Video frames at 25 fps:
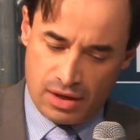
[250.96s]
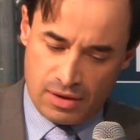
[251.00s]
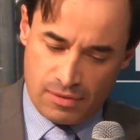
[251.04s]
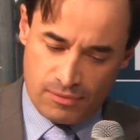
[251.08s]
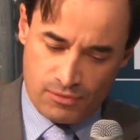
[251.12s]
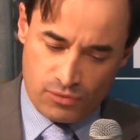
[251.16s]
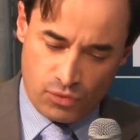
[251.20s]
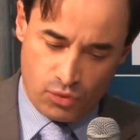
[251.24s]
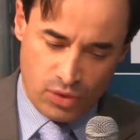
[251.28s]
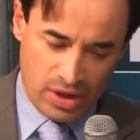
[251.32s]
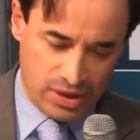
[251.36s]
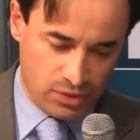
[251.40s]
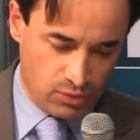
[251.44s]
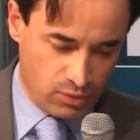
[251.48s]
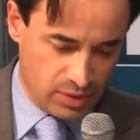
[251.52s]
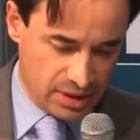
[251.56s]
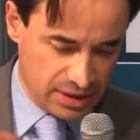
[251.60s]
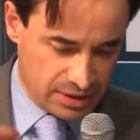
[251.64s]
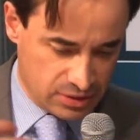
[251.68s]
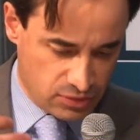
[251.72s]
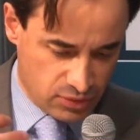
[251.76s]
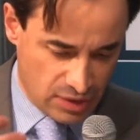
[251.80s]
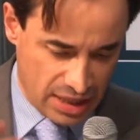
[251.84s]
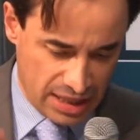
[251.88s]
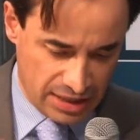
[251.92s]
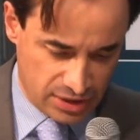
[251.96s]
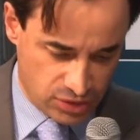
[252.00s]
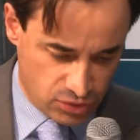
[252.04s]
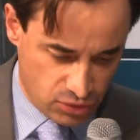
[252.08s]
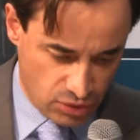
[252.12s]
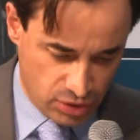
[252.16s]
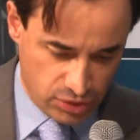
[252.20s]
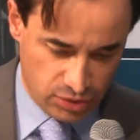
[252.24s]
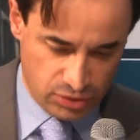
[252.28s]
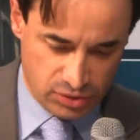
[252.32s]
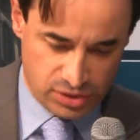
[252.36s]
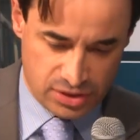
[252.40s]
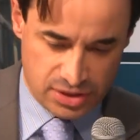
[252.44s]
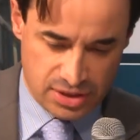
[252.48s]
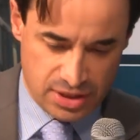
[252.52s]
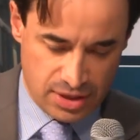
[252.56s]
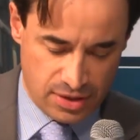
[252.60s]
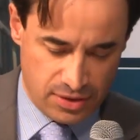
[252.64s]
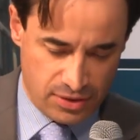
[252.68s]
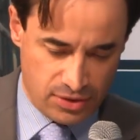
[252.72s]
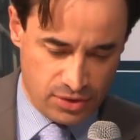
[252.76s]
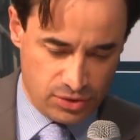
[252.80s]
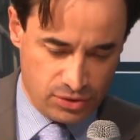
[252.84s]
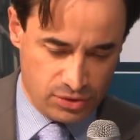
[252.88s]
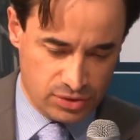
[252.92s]
when we try to
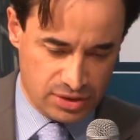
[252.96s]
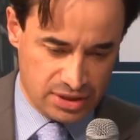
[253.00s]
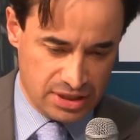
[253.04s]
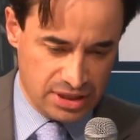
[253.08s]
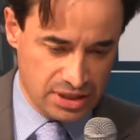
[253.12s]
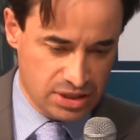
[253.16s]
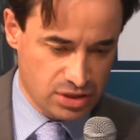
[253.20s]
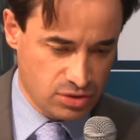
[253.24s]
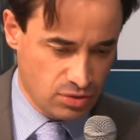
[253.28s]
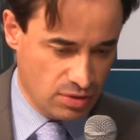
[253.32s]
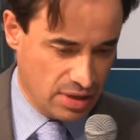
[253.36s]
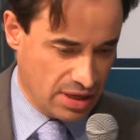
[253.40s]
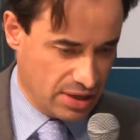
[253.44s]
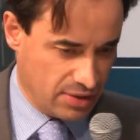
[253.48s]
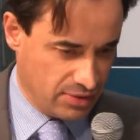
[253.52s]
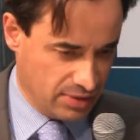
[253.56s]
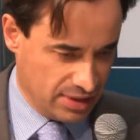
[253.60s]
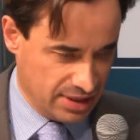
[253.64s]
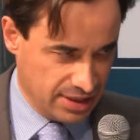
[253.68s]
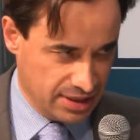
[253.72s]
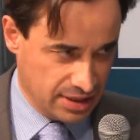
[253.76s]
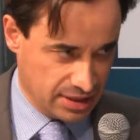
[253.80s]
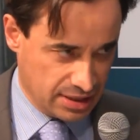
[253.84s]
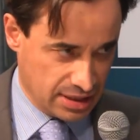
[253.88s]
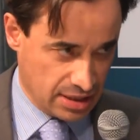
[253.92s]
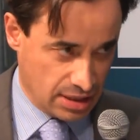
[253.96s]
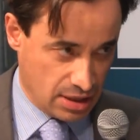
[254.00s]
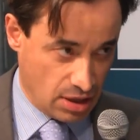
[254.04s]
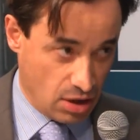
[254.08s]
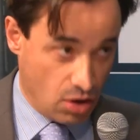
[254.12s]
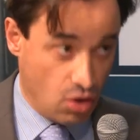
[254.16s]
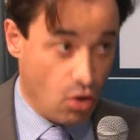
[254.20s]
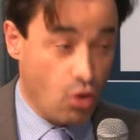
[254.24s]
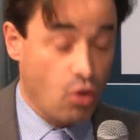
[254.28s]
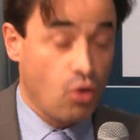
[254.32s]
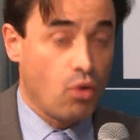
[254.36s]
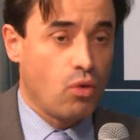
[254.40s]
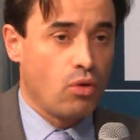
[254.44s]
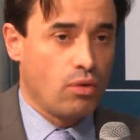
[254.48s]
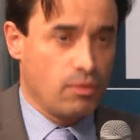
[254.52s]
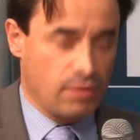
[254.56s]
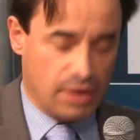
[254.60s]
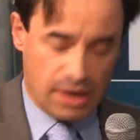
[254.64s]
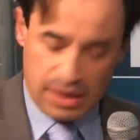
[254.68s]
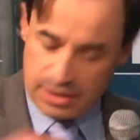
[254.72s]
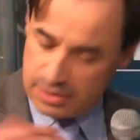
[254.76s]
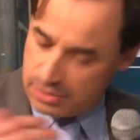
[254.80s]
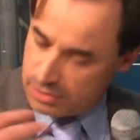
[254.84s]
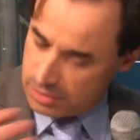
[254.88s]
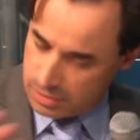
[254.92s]
understand the tissular healing,
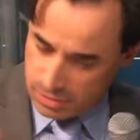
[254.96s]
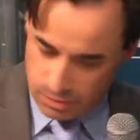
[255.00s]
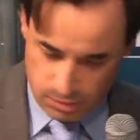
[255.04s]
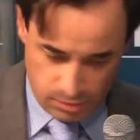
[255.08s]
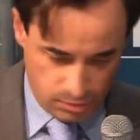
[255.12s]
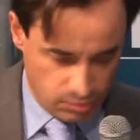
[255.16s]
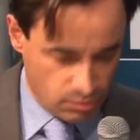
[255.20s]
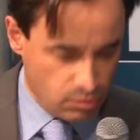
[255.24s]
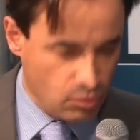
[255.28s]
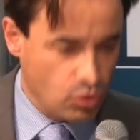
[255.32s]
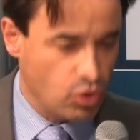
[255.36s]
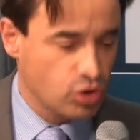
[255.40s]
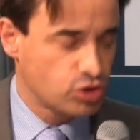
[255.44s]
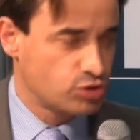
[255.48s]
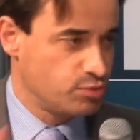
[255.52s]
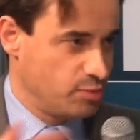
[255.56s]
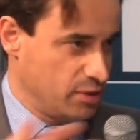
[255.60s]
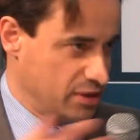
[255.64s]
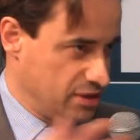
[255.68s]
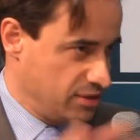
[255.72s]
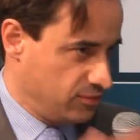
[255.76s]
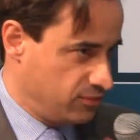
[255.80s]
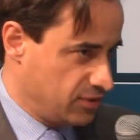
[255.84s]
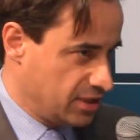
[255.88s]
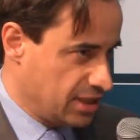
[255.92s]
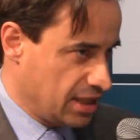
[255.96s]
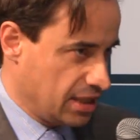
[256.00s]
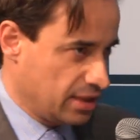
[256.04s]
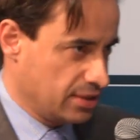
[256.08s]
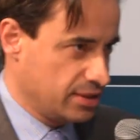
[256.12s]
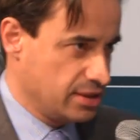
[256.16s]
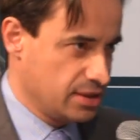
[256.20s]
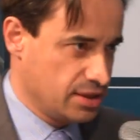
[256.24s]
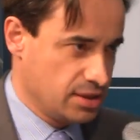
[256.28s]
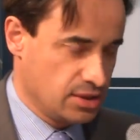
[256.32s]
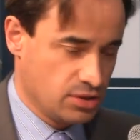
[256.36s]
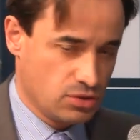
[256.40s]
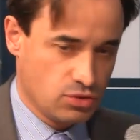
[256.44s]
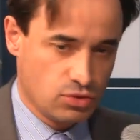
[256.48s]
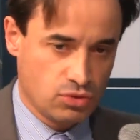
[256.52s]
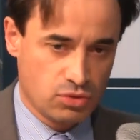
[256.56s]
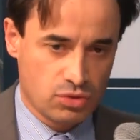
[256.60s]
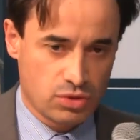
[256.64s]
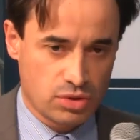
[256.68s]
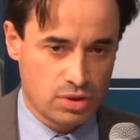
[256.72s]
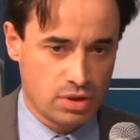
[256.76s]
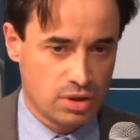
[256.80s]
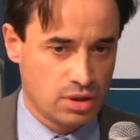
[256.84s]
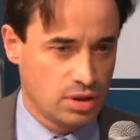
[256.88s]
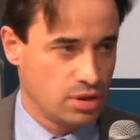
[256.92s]
and more specifically in
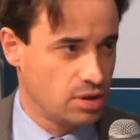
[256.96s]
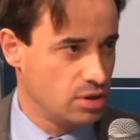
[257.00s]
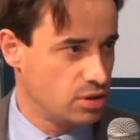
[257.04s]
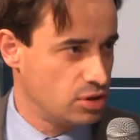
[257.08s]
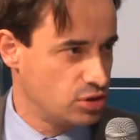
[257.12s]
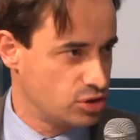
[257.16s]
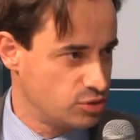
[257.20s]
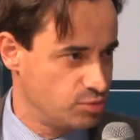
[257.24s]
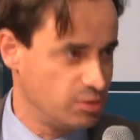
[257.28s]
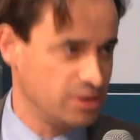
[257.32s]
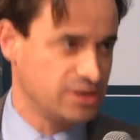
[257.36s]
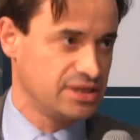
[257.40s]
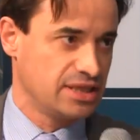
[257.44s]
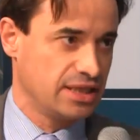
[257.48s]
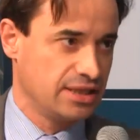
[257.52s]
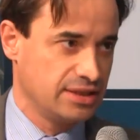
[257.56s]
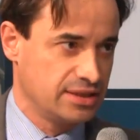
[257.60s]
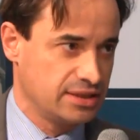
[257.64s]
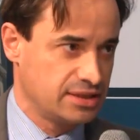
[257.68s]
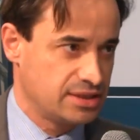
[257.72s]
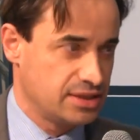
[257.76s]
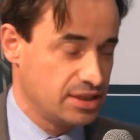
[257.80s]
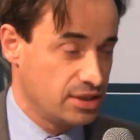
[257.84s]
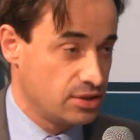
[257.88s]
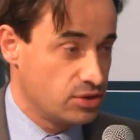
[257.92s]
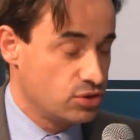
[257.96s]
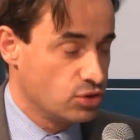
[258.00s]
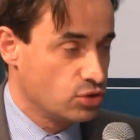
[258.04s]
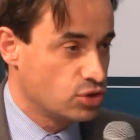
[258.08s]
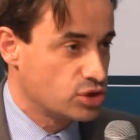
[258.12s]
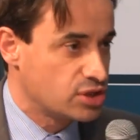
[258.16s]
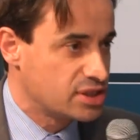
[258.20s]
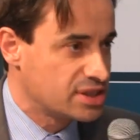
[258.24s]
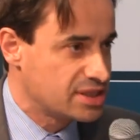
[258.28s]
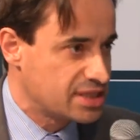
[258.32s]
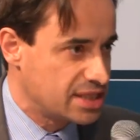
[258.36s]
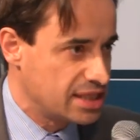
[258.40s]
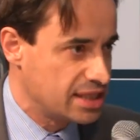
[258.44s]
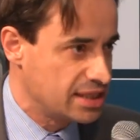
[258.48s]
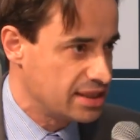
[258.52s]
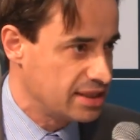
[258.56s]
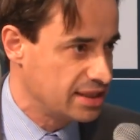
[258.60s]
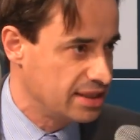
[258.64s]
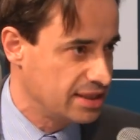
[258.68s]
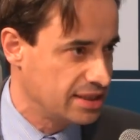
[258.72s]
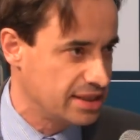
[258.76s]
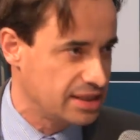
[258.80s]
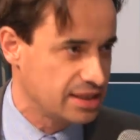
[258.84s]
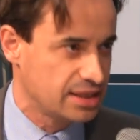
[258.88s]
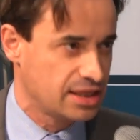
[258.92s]
our specialty, the skin
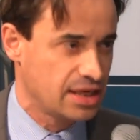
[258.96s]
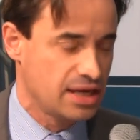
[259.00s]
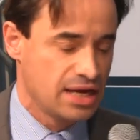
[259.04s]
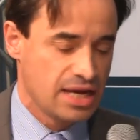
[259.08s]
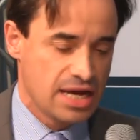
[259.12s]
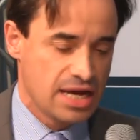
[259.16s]
healing,